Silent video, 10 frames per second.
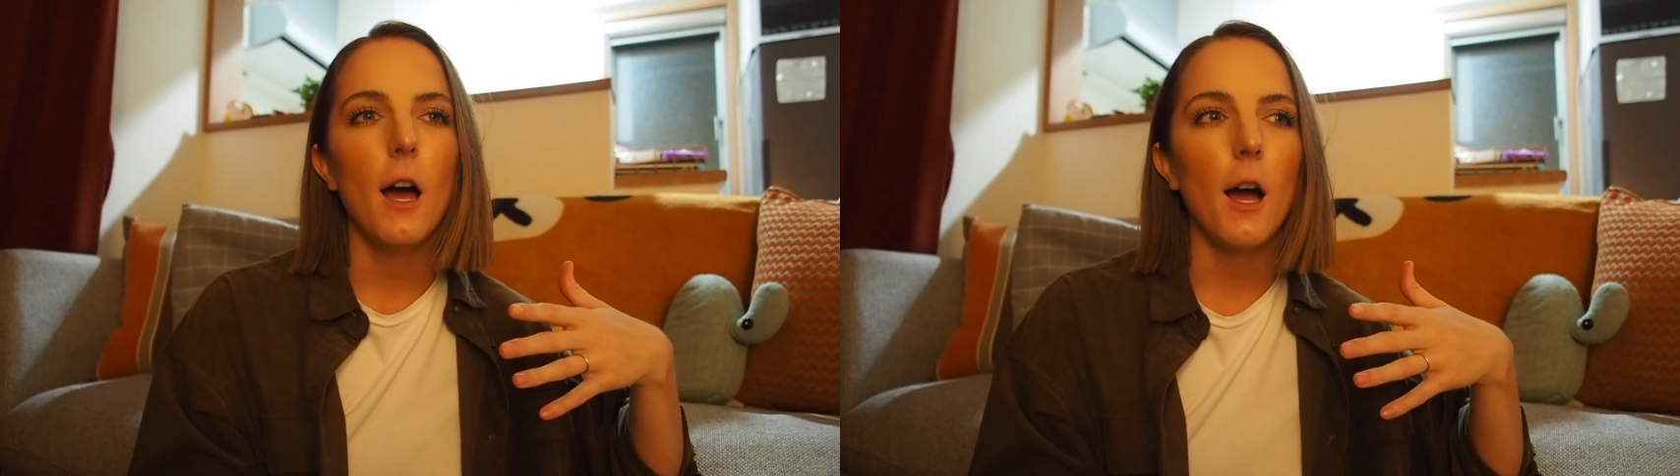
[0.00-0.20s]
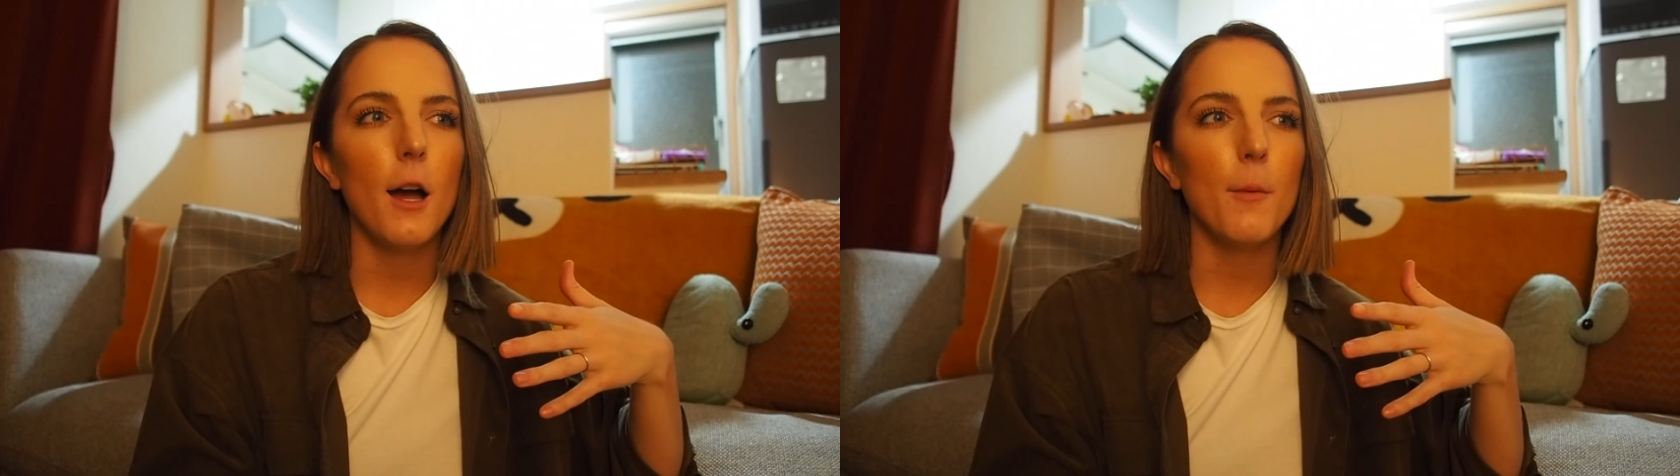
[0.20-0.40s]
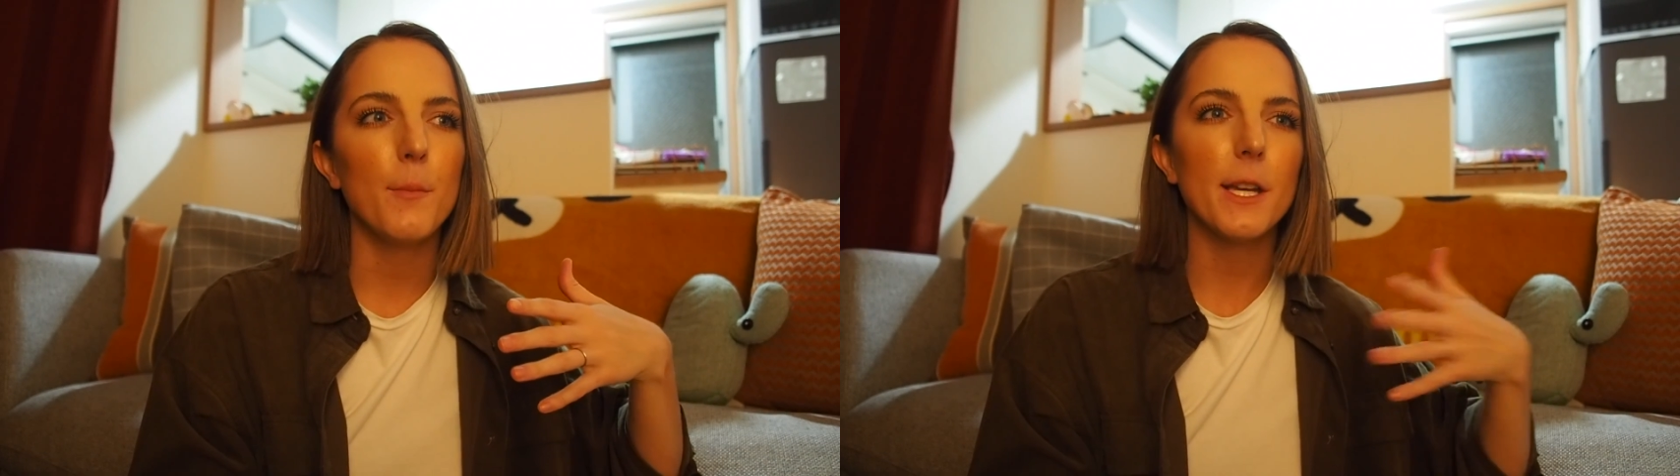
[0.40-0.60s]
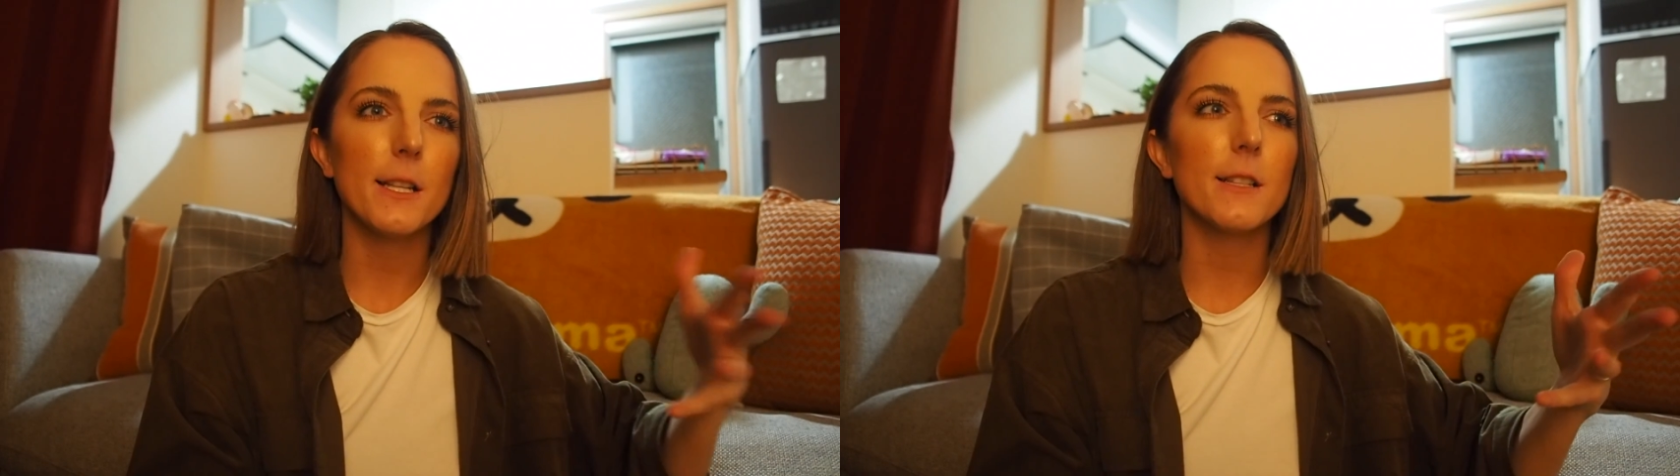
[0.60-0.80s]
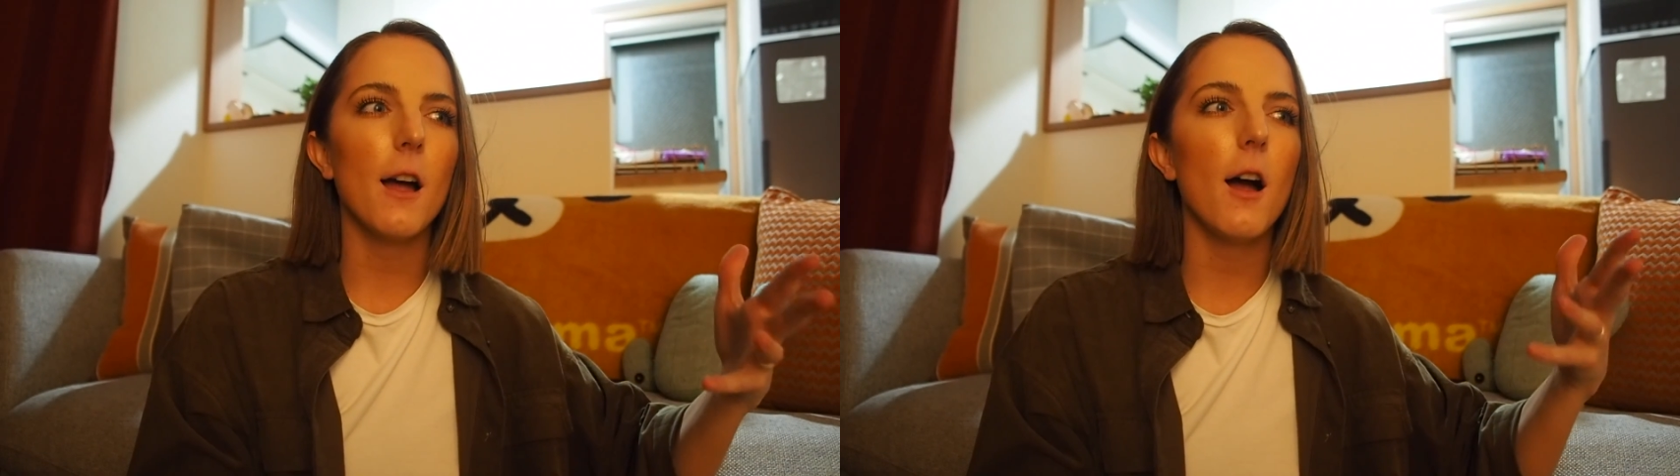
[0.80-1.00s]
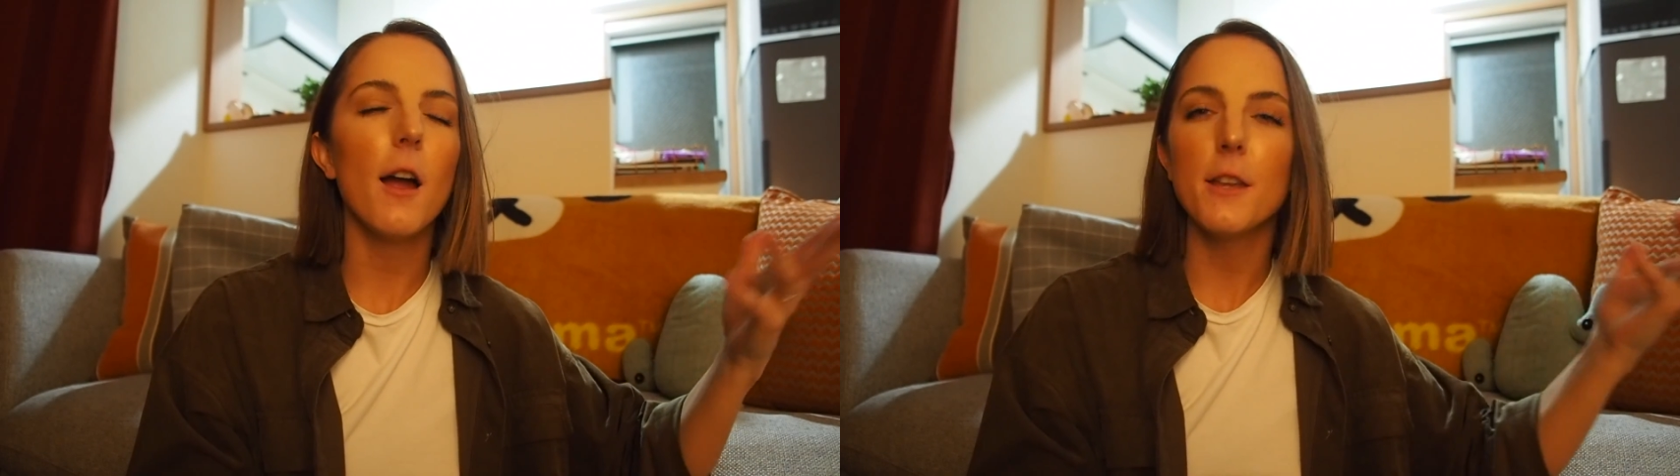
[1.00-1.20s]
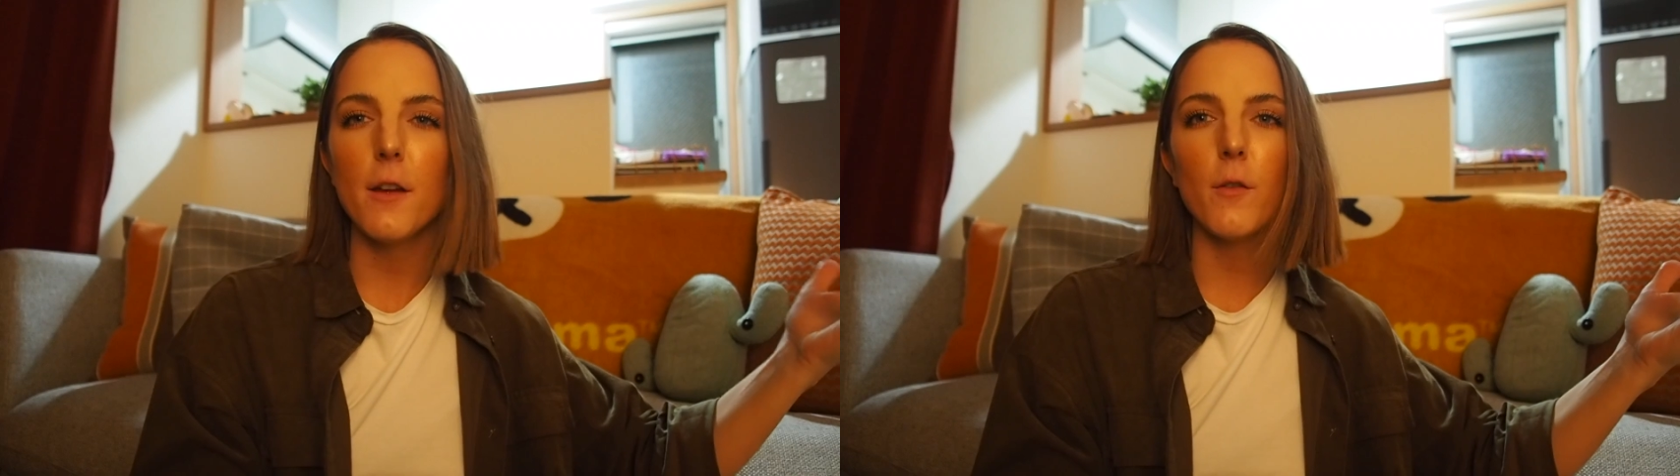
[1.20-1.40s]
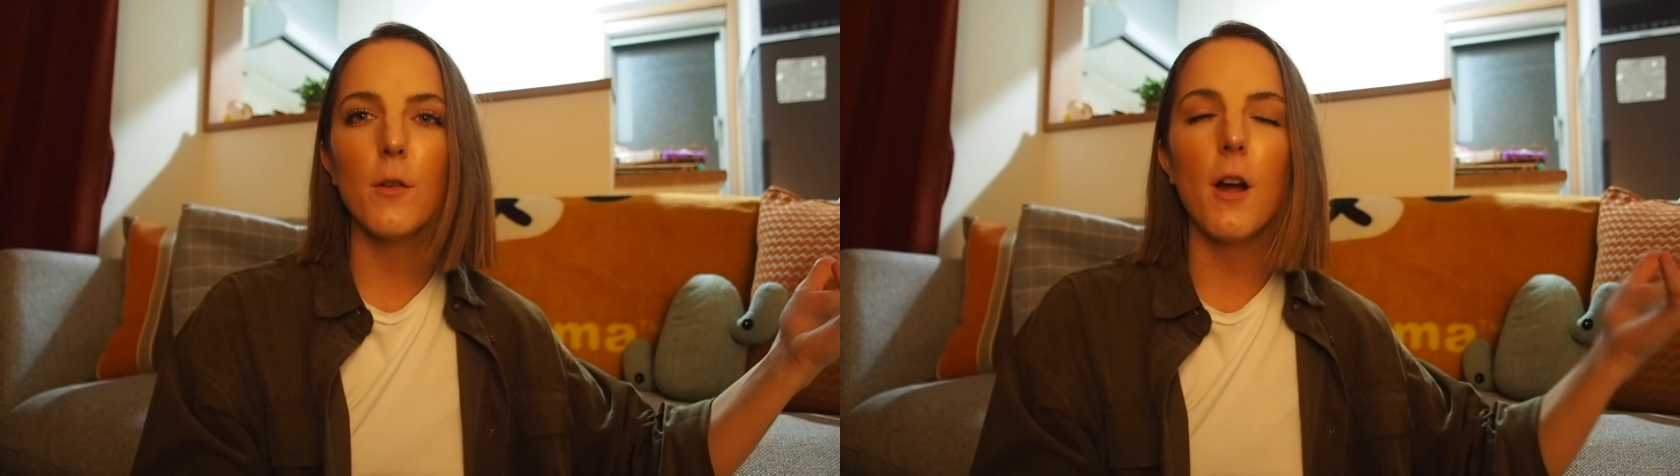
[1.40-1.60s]
um, because I
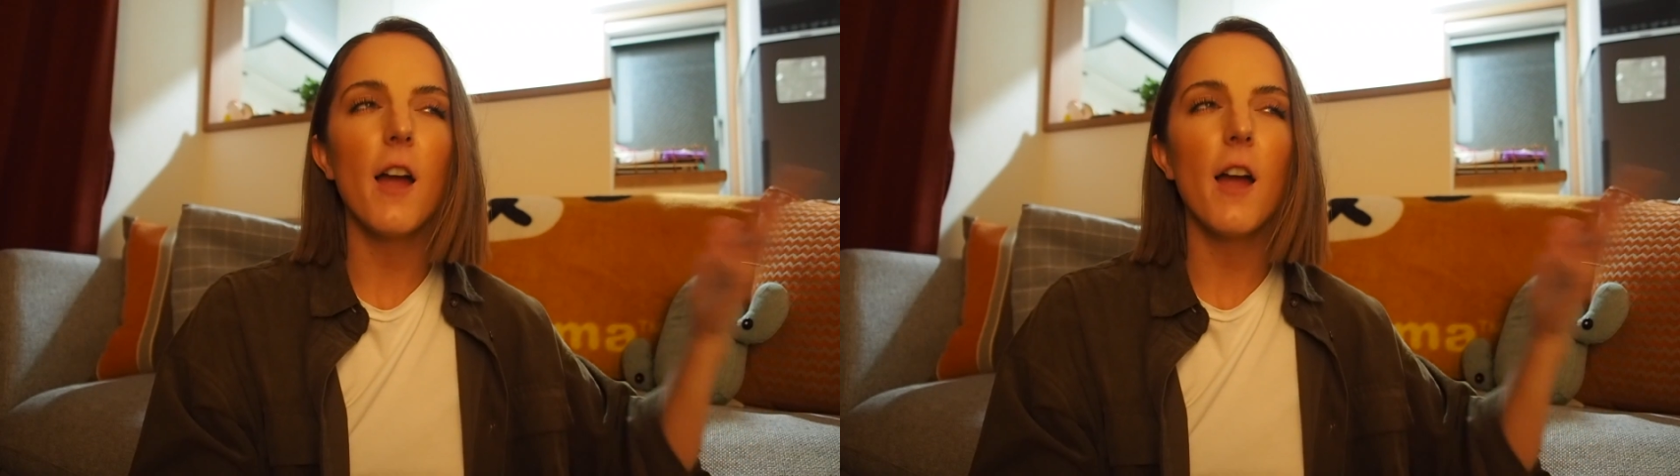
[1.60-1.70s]
never,